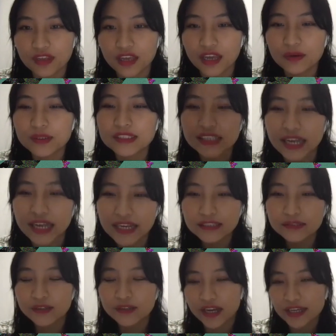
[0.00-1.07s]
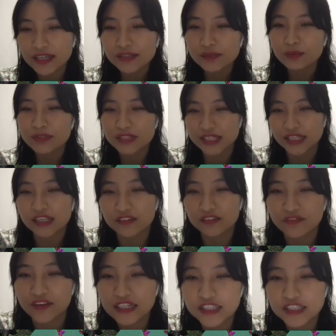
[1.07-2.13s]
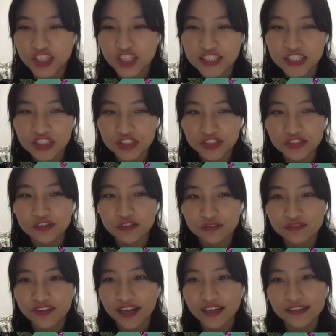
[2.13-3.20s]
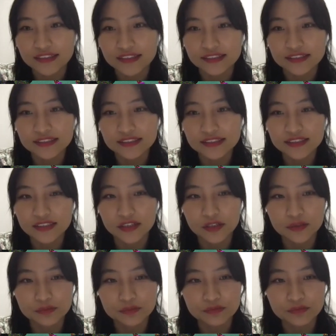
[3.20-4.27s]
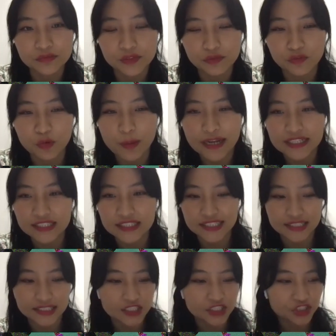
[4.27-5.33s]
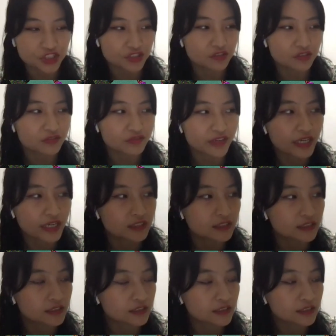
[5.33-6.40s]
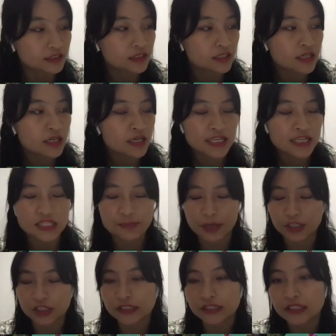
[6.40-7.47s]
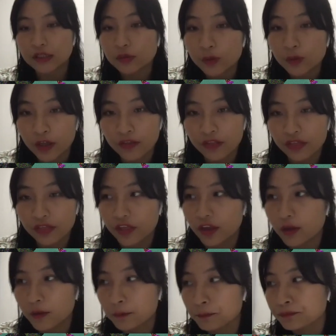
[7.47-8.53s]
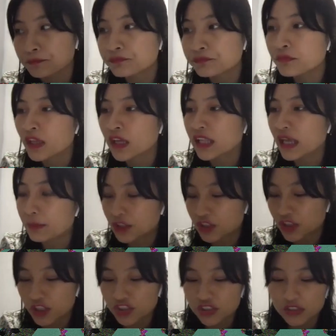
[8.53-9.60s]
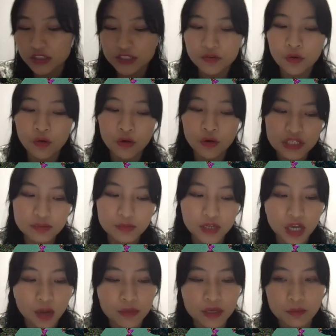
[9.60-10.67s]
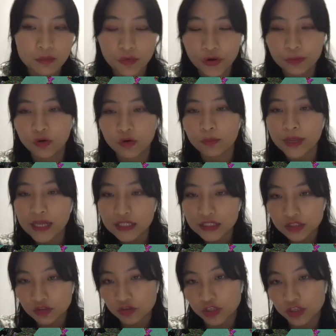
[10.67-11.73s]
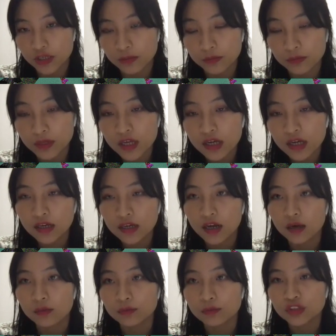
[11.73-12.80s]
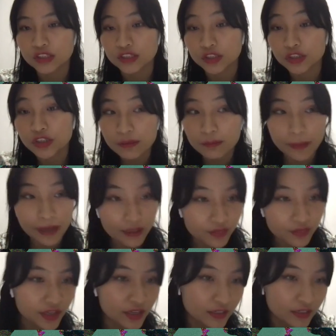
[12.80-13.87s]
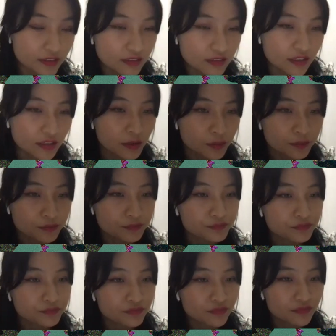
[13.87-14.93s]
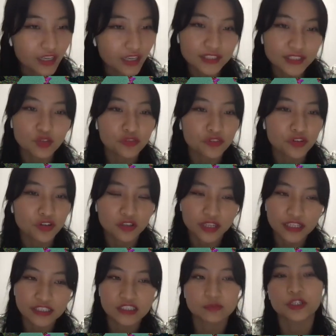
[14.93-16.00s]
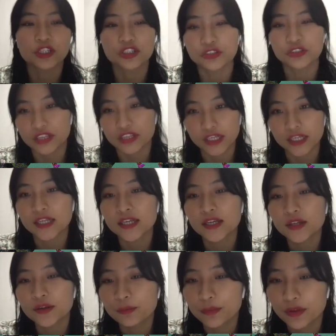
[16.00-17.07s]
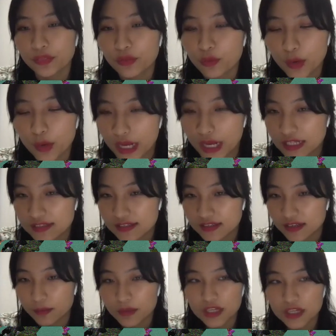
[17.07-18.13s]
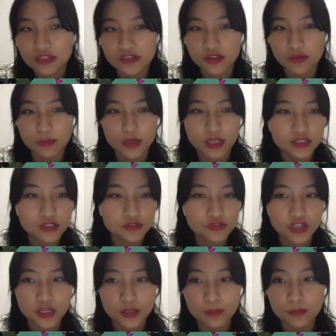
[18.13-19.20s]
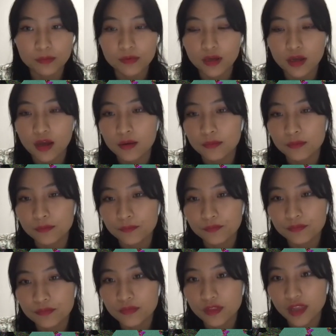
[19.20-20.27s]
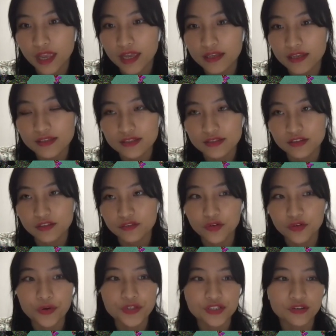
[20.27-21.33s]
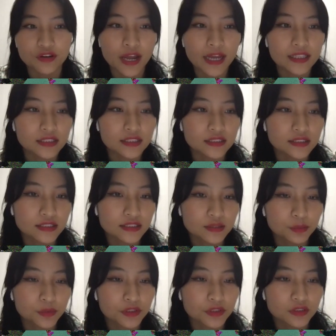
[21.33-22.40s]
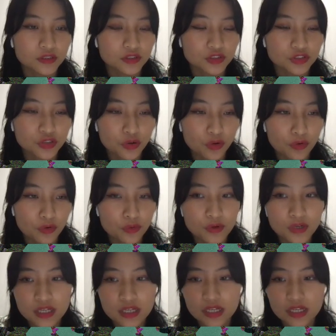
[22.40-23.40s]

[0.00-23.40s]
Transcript: I guess we would say like fetishization of islands, romanticization of islands, especially with climate change discourse becoming more and more mainstream, which is good and bad thing. I guess overall it has to be a good thing, but the way it's coming into the mainstream, as the focus on islands will show,